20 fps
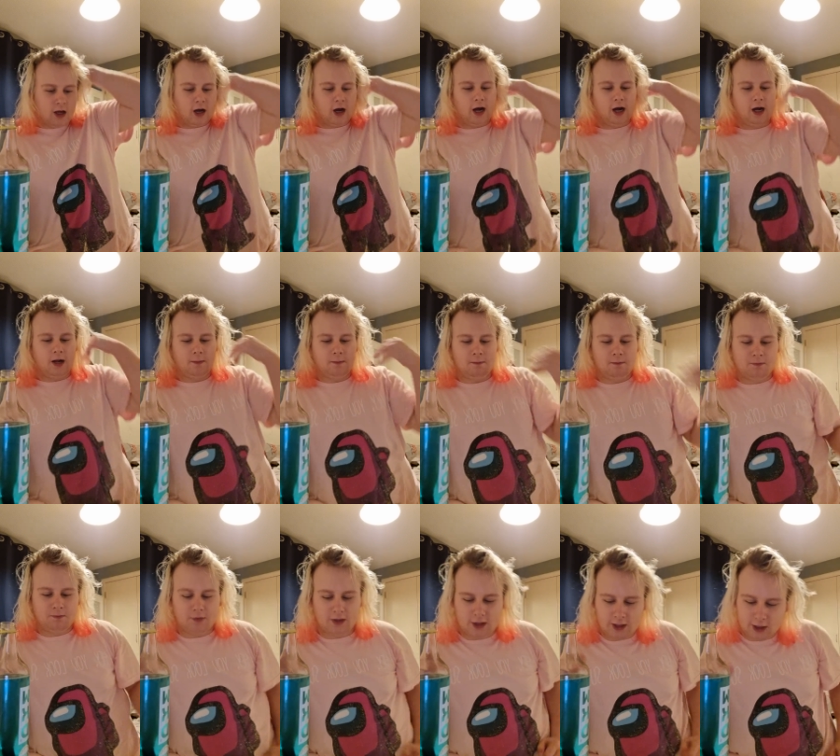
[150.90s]

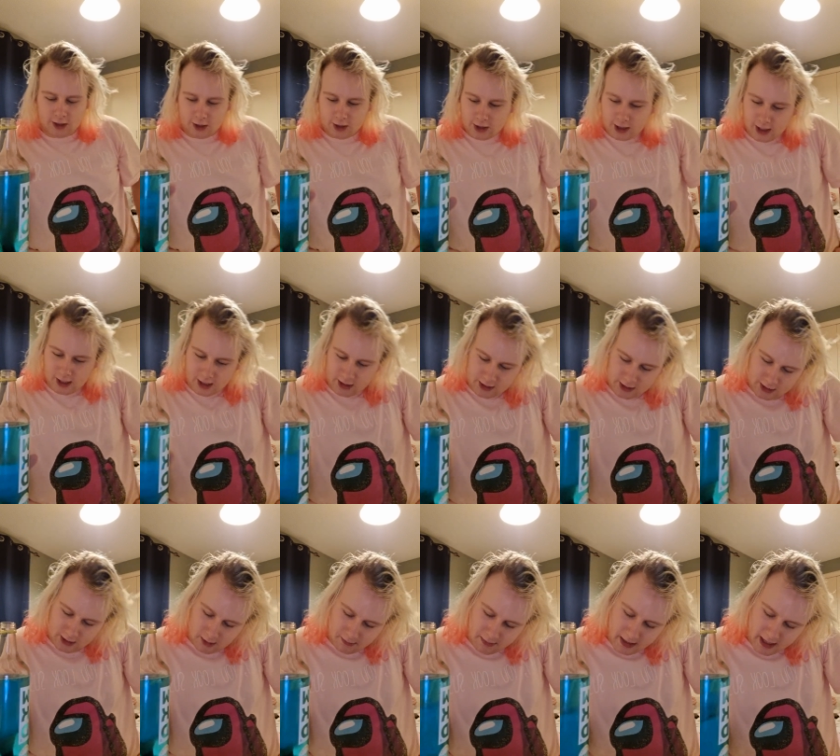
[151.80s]
I'm here
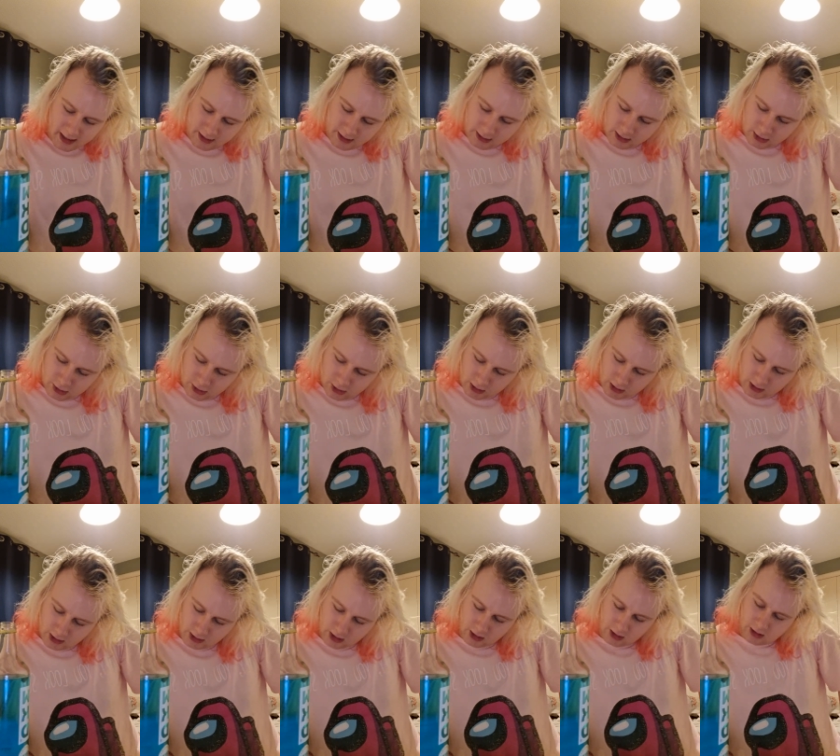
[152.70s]
and the men are
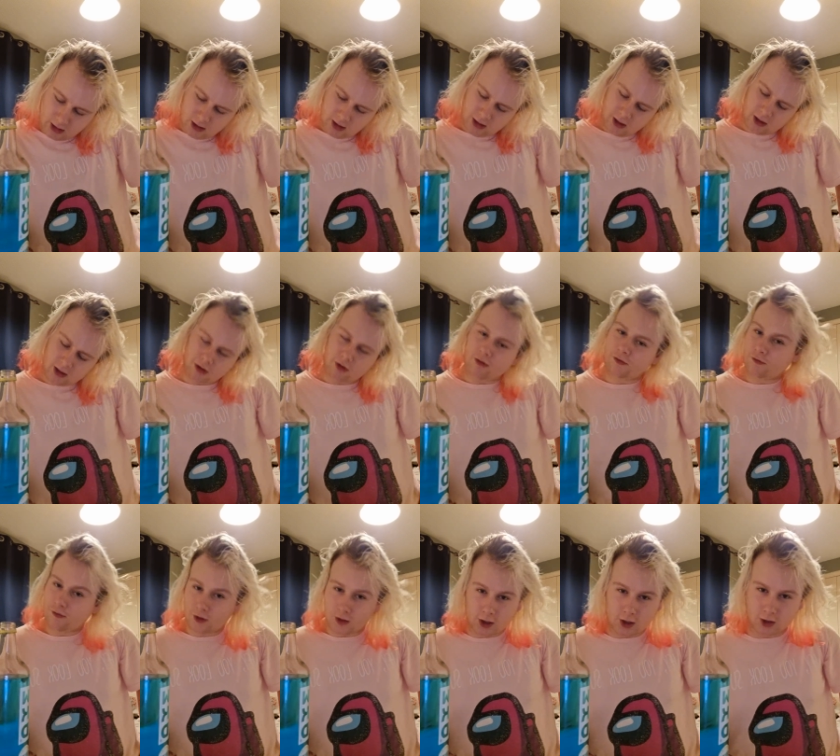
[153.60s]
like, you're
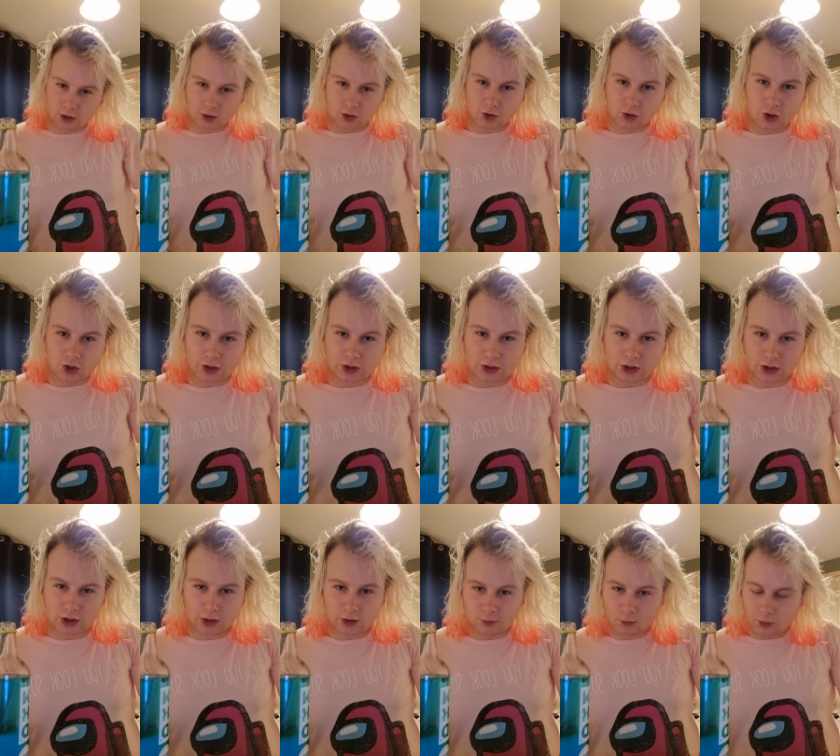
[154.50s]
fucking gorgeous, you
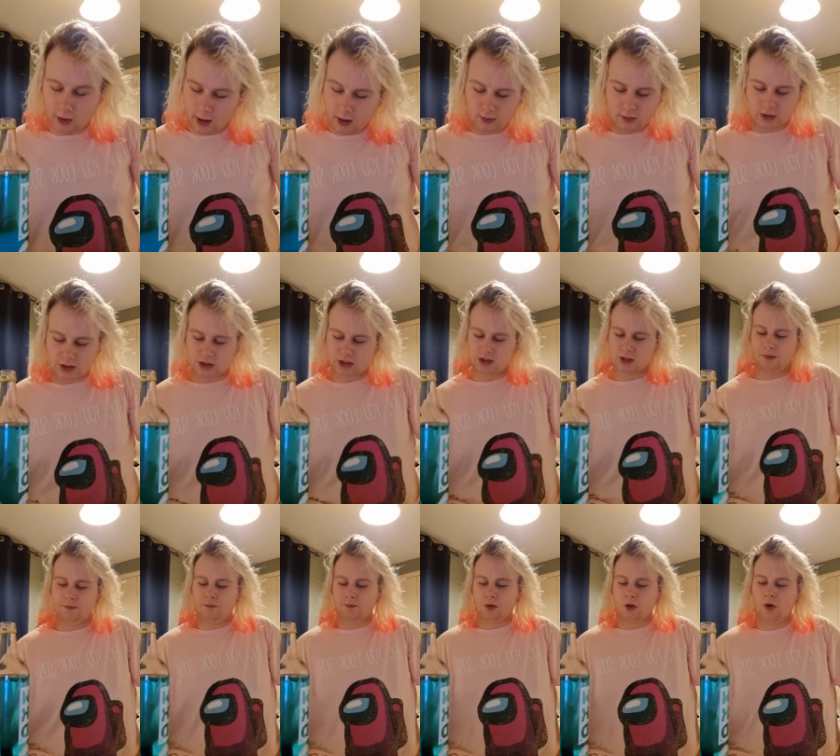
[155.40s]
know. When I was,
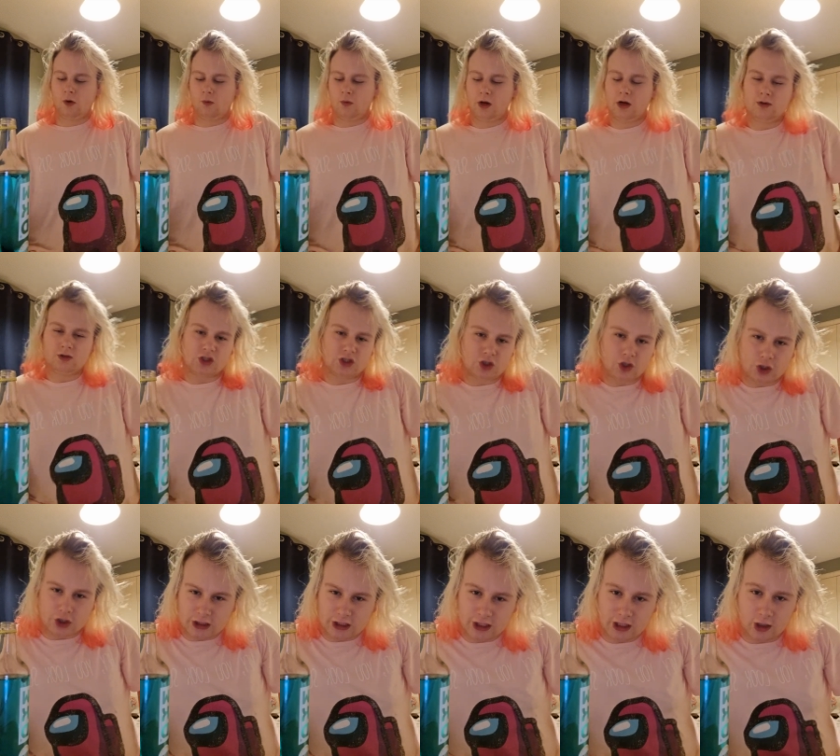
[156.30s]
when I was
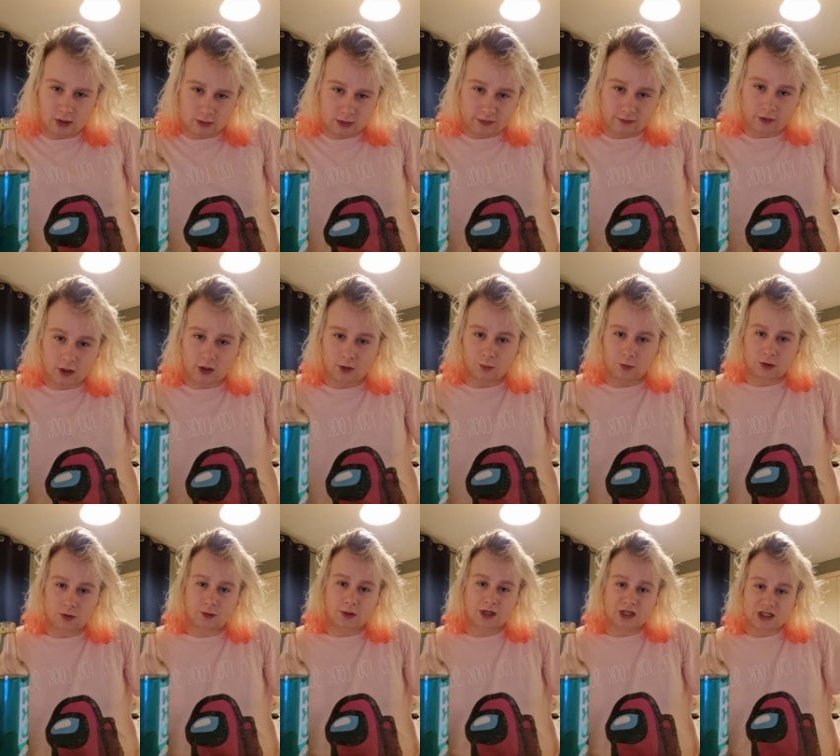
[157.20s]
13, I was fucking
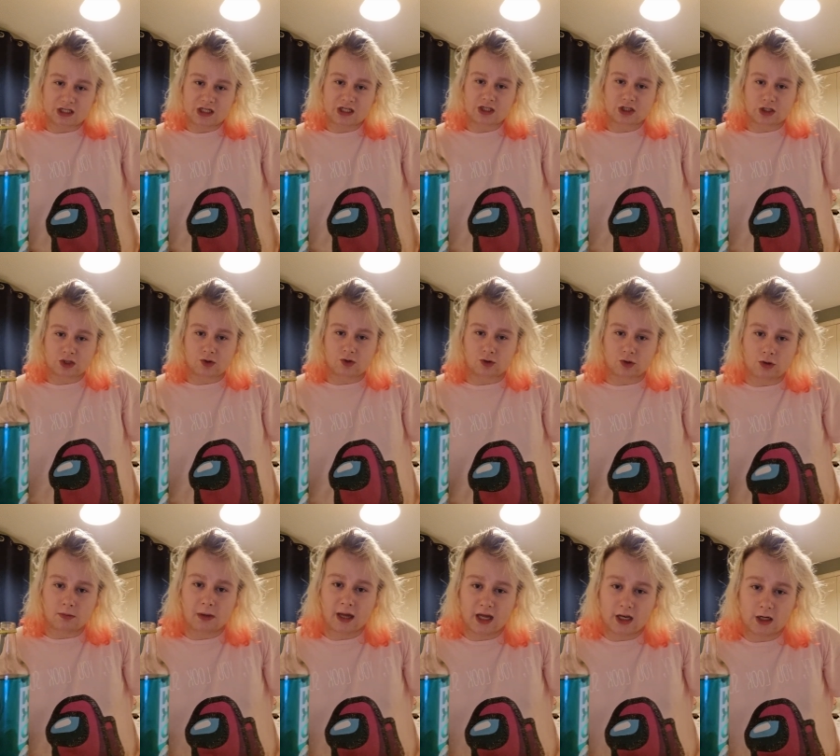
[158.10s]
with 26 year
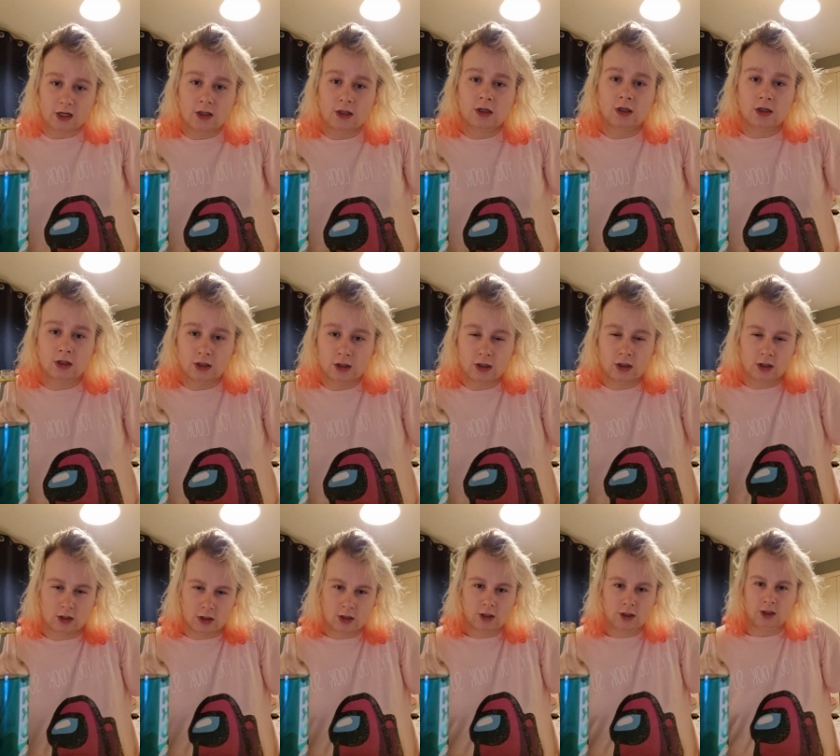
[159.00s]
old men.
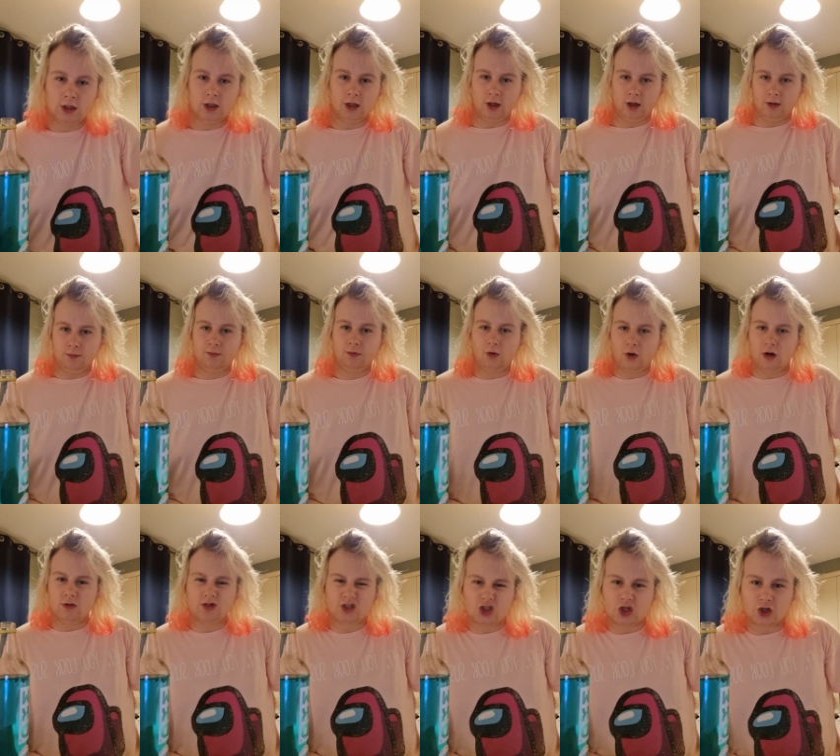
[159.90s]
Yeah, when
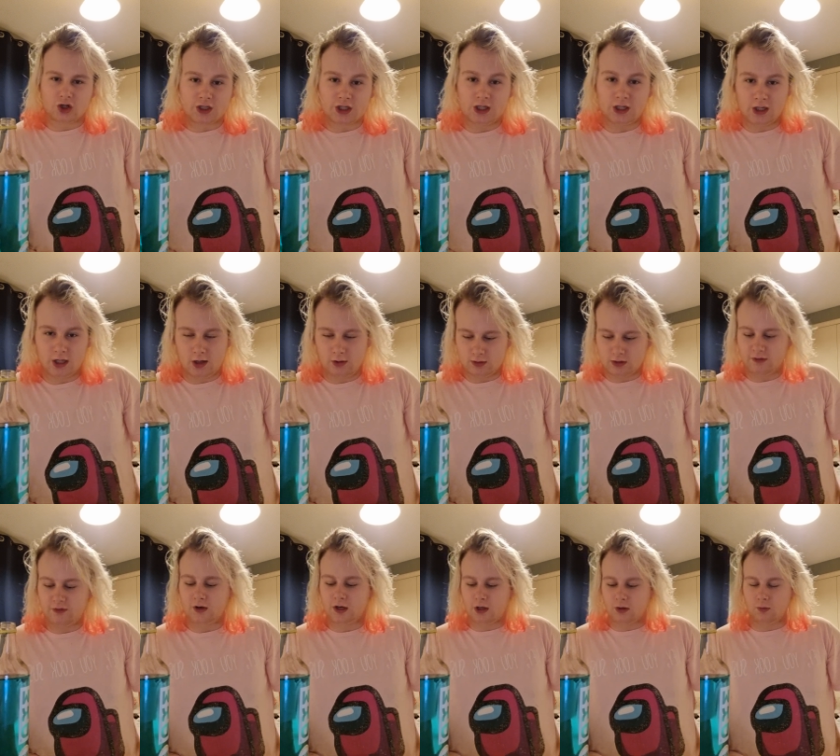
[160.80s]
I was 13, I was
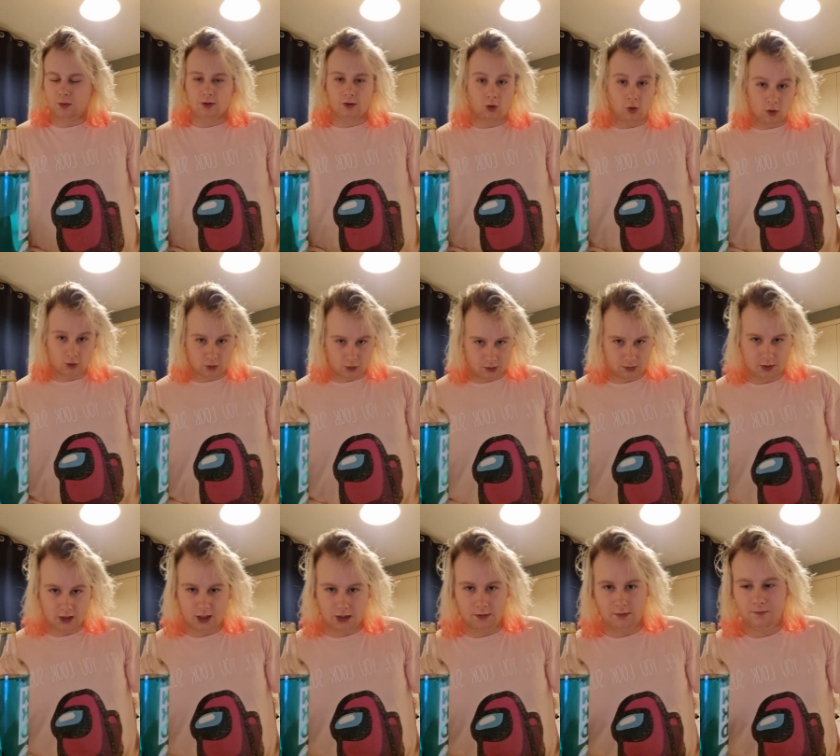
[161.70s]
fucking with older
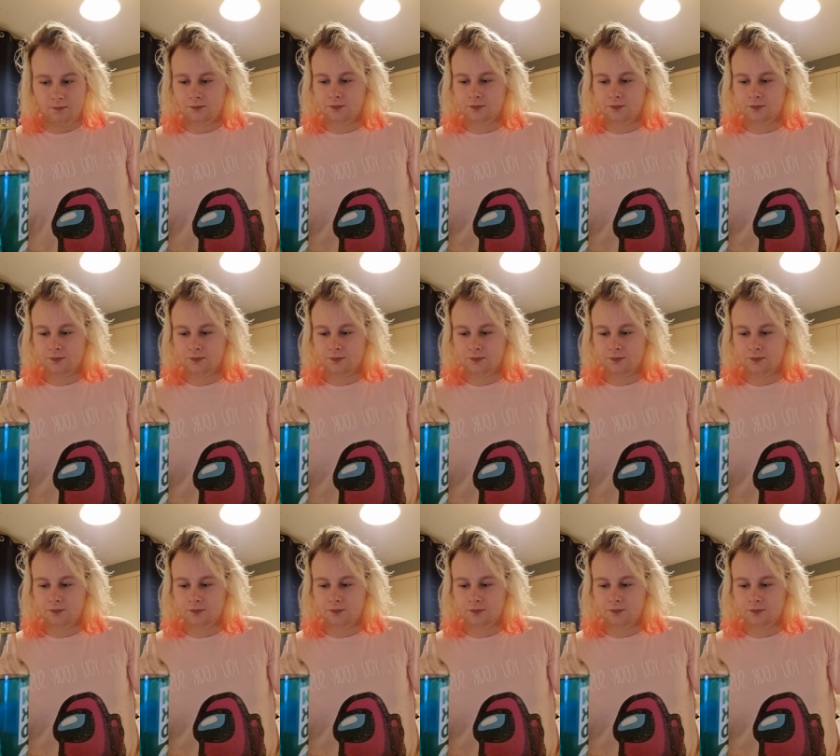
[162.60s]
men.